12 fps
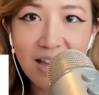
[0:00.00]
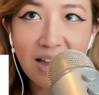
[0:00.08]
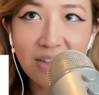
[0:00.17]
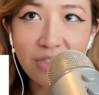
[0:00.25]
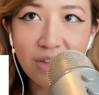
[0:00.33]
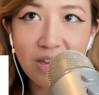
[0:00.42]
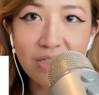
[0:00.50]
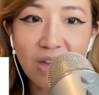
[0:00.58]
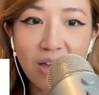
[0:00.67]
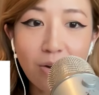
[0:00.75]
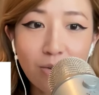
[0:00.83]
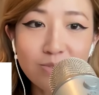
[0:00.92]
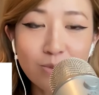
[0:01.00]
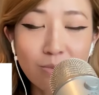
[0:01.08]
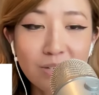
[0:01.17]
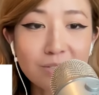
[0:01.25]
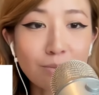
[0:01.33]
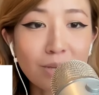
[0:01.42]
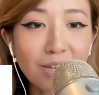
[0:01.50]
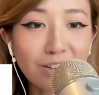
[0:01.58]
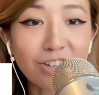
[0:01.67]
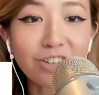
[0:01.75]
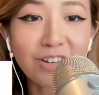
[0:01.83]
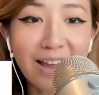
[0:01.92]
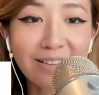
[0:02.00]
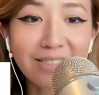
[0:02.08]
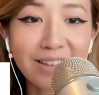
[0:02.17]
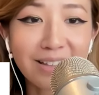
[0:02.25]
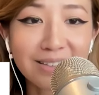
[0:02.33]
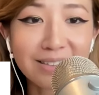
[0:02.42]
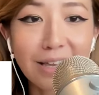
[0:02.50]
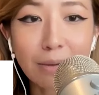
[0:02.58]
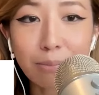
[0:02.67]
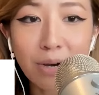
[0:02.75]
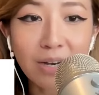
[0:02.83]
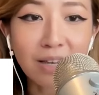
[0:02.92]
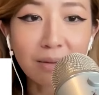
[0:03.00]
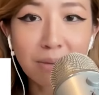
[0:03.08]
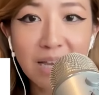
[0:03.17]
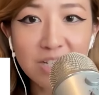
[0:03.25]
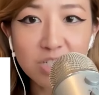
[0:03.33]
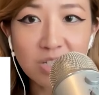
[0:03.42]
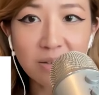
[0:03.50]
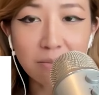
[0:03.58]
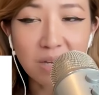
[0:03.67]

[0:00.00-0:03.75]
I think that also makes me good at things like branding and packaging,